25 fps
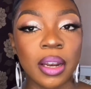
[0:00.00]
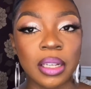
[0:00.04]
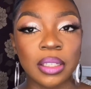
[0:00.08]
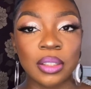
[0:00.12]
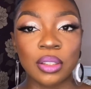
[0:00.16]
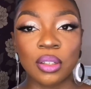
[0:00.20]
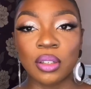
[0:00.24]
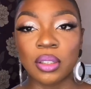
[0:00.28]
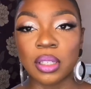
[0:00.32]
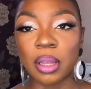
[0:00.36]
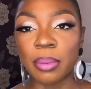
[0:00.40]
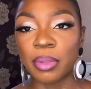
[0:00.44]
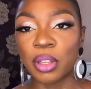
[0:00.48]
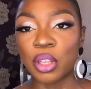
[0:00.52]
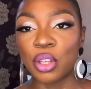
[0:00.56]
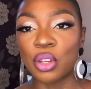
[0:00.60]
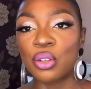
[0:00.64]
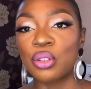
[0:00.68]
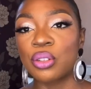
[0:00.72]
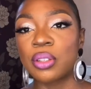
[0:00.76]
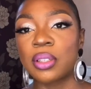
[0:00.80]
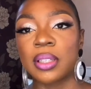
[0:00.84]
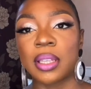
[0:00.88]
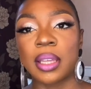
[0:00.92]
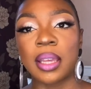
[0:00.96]
It's not something you
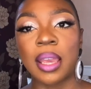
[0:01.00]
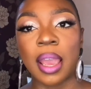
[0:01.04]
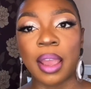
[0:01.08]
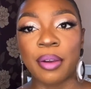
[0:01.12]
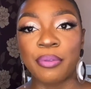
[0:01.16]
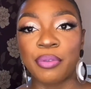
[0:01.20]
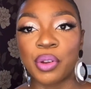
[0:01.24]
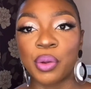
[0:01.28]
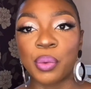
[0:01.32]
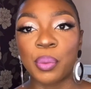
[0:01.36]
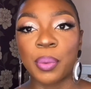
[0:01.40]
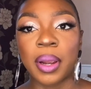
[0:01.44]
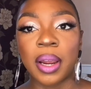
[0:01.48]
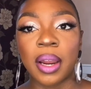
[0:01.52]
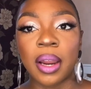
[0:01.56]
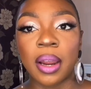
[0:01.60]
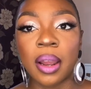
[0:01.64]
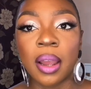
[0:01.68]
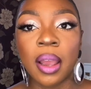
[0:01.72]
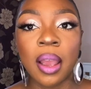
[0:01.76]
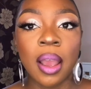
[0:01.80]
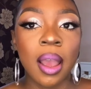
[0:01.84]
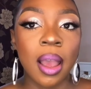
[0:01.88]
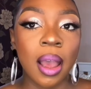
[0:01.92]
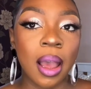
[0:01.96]
see everywhere
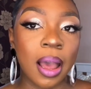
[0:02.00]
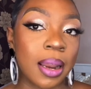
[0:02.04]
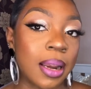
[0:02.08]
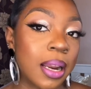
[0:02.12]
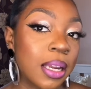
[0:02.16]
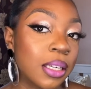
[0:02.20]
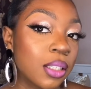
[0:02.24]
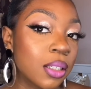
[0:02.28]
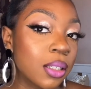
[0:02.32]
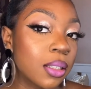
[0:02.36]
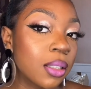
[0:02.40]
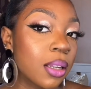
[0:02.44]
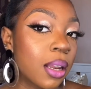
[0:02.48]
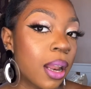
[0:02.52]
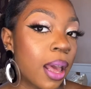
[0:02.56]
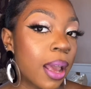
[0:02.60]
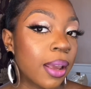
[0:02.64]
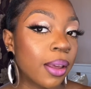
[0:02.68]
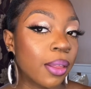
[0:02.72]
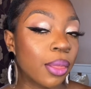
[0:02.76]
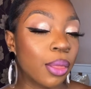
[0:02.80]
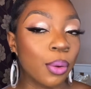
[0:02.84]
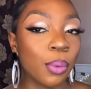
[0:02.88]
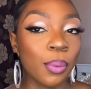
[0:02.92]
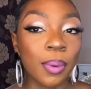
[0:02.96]
and I just
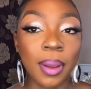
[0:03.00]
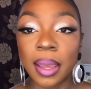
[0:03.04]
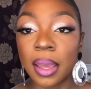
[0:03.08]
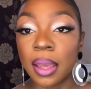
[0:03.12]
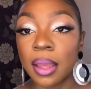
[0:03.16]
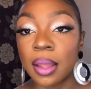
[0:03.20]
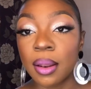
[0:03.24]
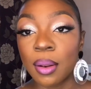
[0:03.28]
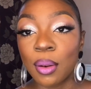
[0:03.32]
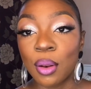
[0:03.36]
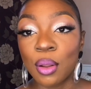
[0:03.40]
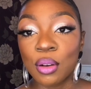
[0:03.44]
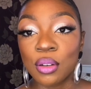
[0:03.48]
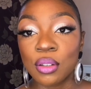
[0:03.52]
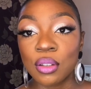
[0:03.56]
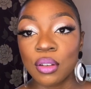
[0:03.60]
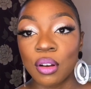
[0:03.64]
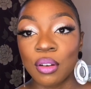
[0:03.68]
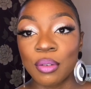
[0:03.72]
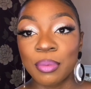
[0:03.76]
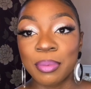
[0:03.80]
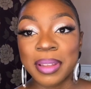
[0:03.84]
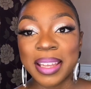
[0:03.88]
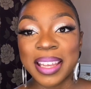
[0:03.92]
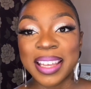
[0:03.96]
like the way it looks
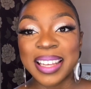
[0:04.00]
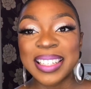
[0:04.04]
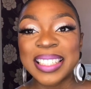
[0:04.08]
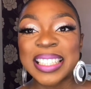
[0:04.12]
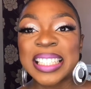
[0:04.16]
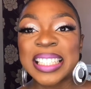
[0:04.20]
on me.